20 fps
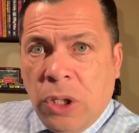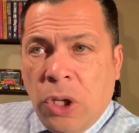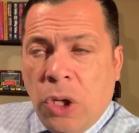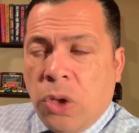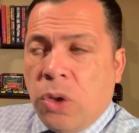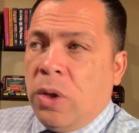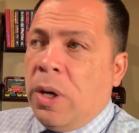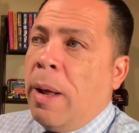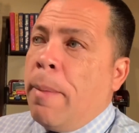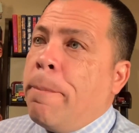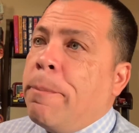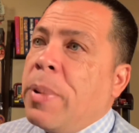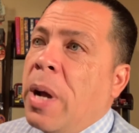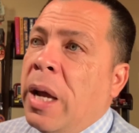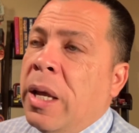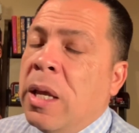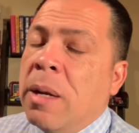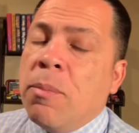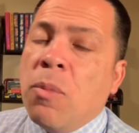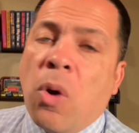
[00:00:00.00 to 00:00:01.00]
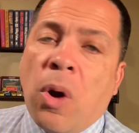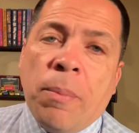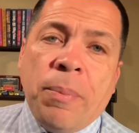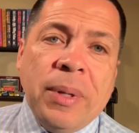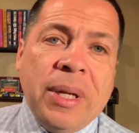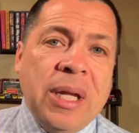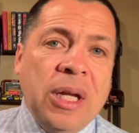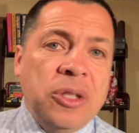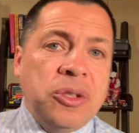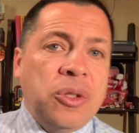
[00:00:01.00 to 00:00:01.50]
You're not buying more
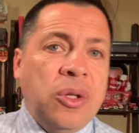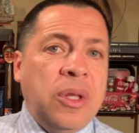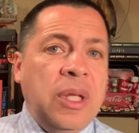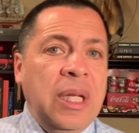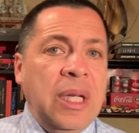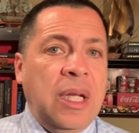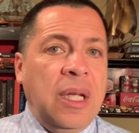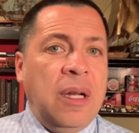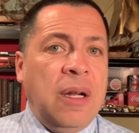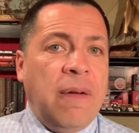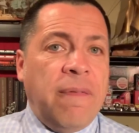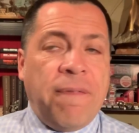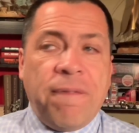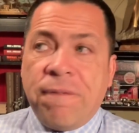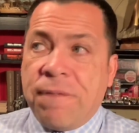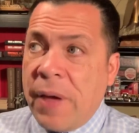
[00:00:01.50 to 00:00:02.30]
because you're thinking of